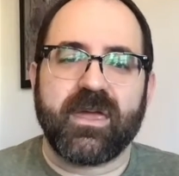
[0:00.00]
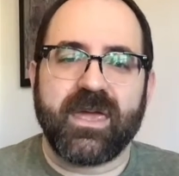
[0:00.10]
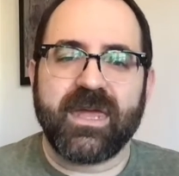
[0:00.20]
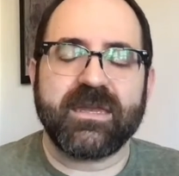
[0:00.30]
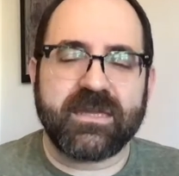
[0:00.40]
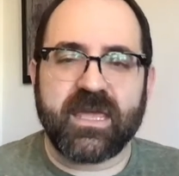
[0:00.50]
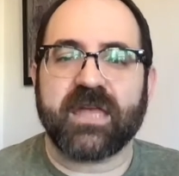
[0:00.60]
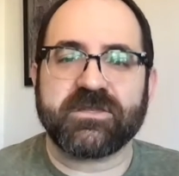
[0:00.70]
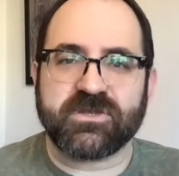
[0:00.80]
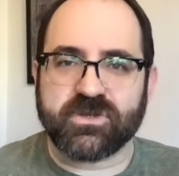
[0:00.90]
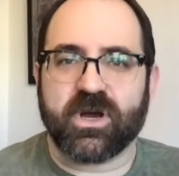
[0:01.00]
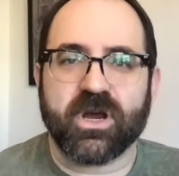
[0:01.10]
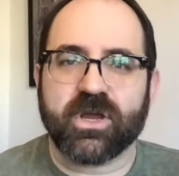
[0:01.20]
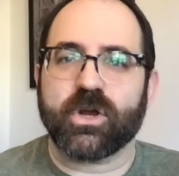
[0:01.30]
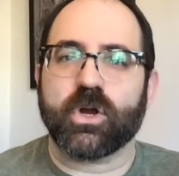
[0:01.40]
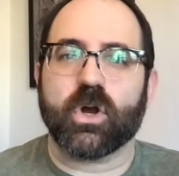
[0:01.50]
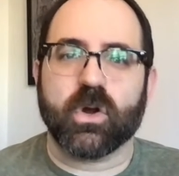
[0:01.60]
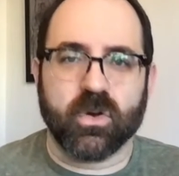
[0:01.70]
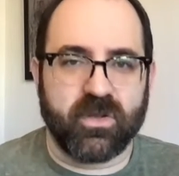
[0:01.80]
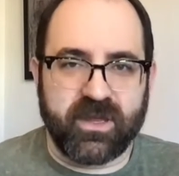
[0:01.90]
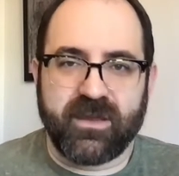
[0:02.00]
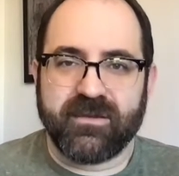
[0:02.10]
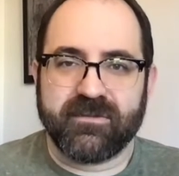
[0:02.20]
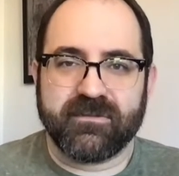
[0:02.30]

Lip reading: it gets dark early,